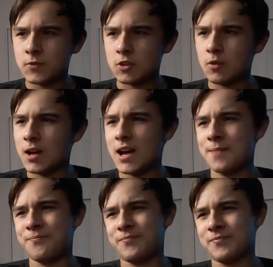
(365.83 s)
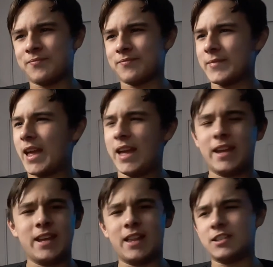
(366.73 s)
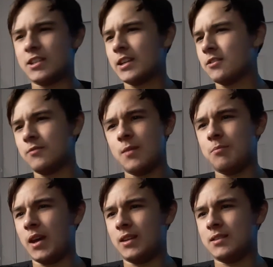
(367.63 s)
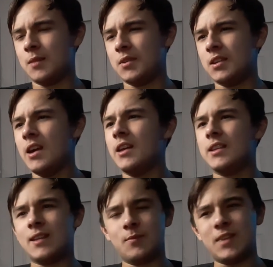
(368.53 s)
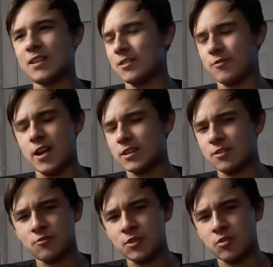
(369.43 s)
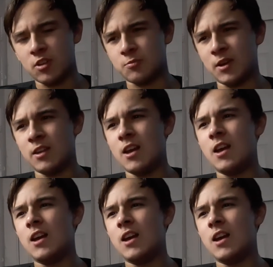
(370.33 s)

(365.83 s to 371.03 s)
So uh, yeah, let's check out the Red Band. I mean, I'm technically reacting to three trailers, but